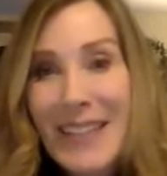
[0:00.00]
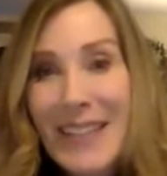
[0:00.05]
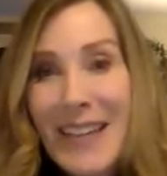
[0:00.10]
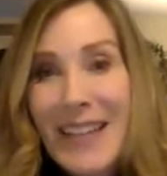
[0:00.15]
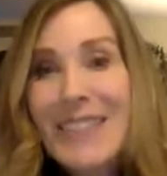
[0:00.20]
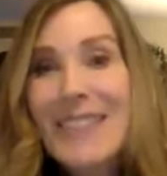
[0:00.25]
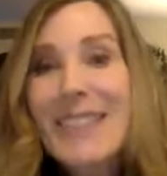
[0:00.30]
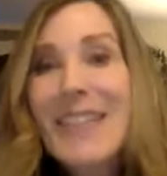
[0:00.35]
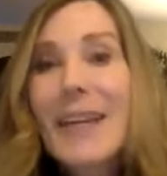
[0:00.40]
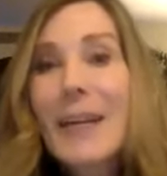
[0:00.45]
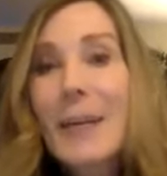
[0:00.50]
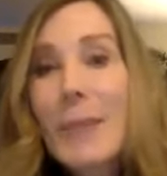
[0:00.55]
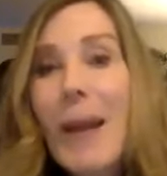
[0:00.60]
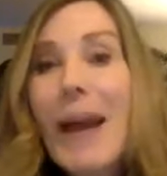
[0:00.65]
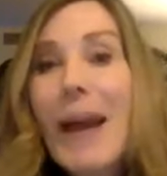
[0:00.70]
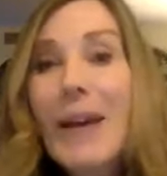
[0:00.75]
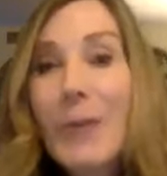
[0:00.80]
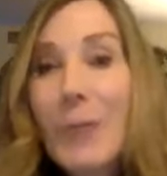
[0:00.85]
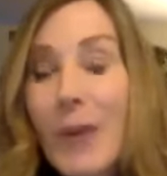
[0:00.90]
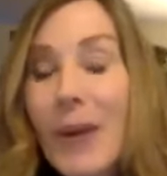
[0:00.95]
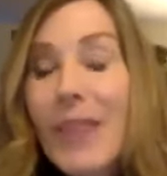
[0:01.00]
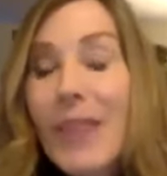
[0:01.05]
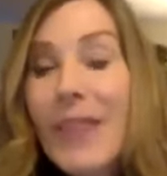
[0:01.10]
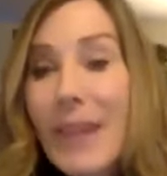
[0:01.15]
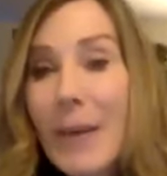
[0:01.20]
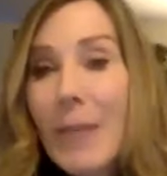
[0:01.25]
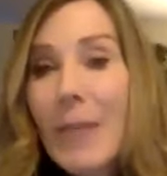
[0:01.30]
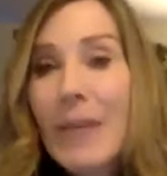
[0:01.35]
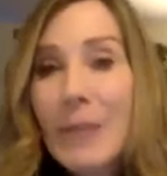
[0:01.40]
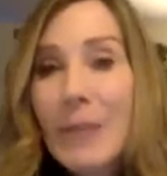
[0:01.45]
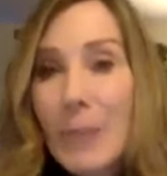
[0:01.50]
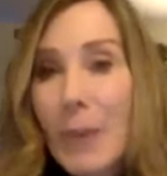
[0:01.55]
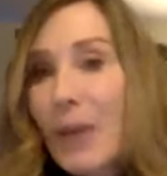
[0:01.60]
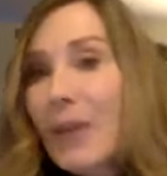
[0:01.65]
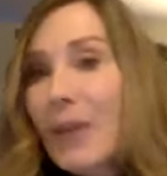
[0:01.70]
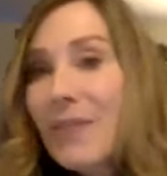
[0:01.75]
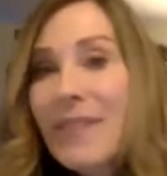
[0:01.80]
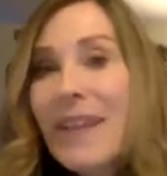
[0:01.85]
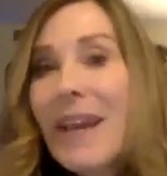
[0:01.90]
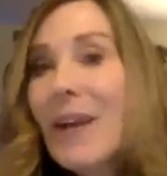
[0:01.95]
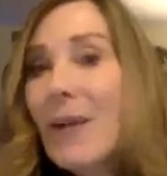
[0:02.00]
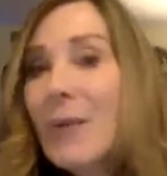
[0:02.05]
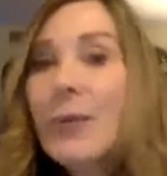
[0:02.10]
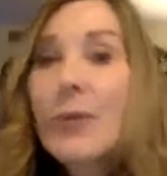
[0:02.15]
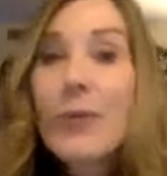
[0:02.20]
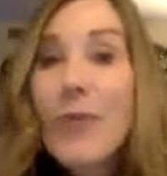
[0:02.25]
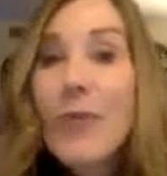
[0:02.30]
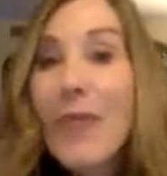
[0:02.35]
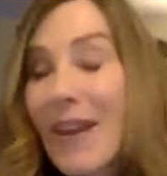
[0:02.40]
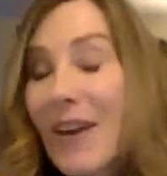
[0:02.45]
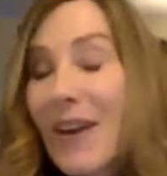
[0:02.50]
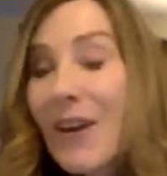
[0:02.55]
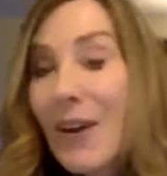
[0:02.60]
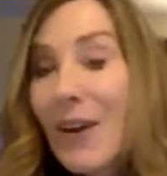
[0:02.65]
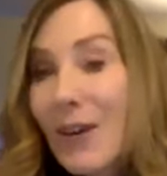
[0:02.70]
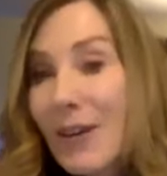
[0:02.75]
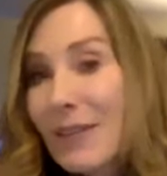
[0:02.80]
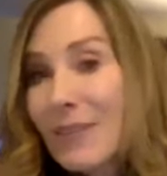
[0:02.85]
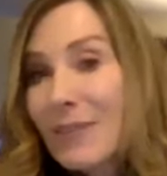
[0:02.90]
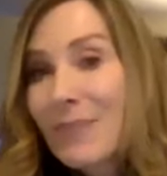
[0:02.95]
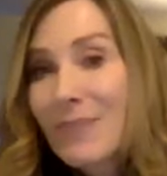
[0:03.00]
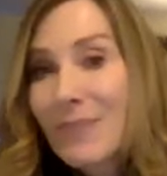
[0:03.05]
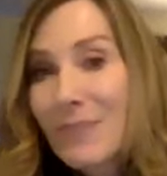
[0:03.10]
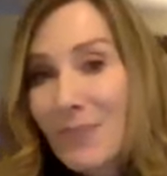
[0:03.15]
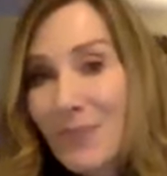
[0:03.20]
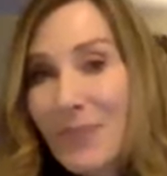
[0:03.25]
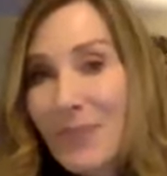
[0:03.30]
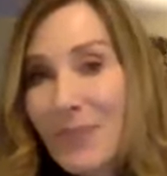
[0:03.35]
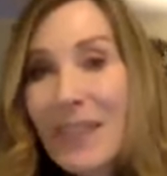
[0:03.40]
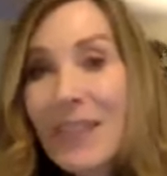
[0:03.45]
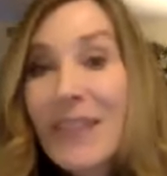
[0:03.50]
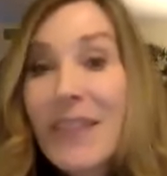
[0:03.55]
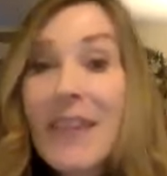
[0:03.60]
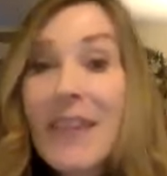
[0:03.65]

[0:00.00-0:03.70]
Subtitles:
and take back with them as part of now who they are into